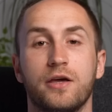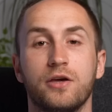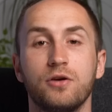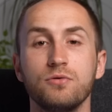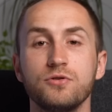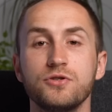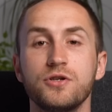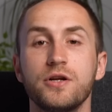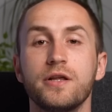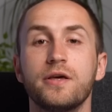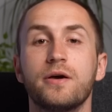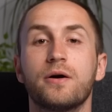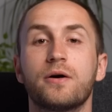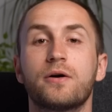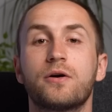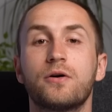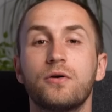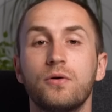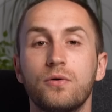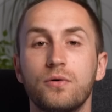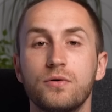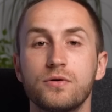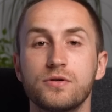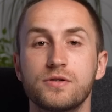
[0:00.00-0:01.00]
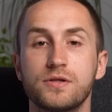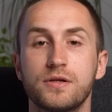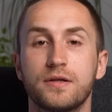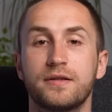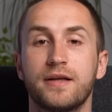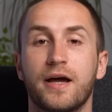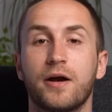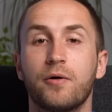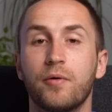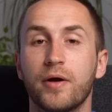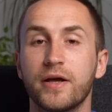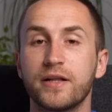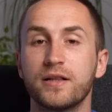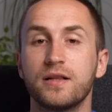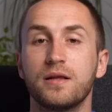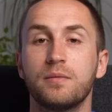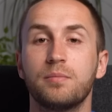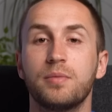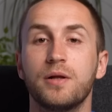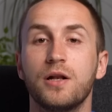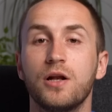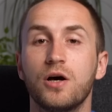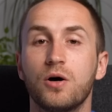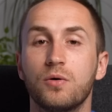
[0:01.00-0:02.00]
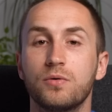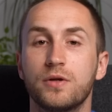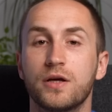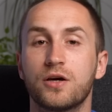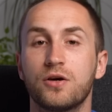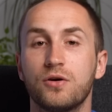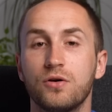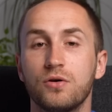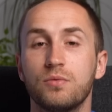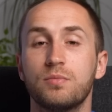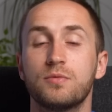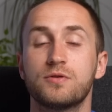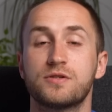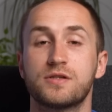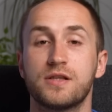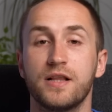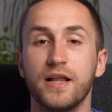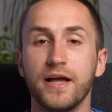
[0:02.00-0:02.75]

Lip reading: usually occurs directly below the humus